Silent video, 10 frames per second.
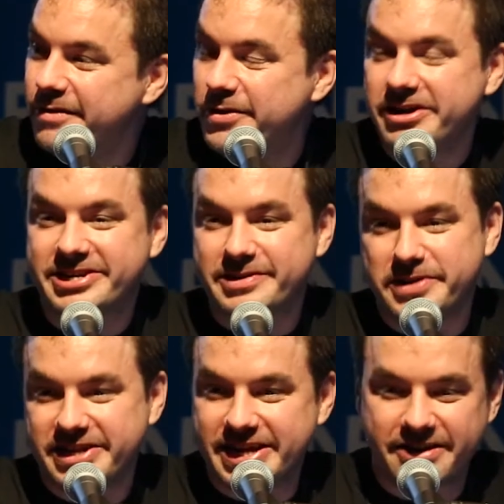We're actually
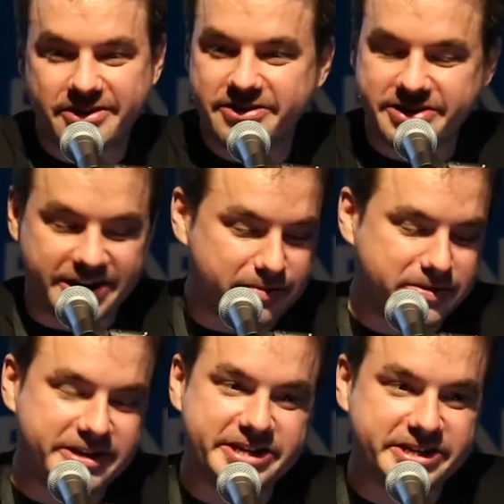building out
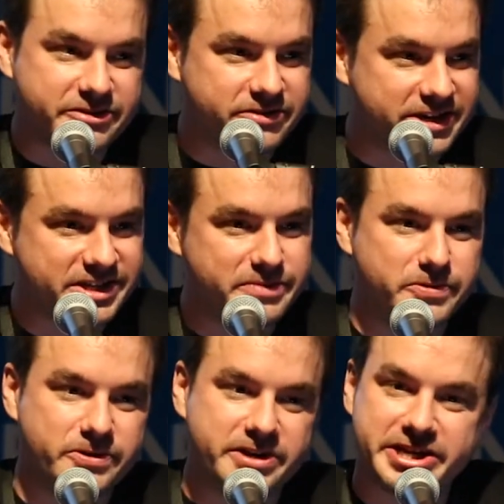documentation across the board,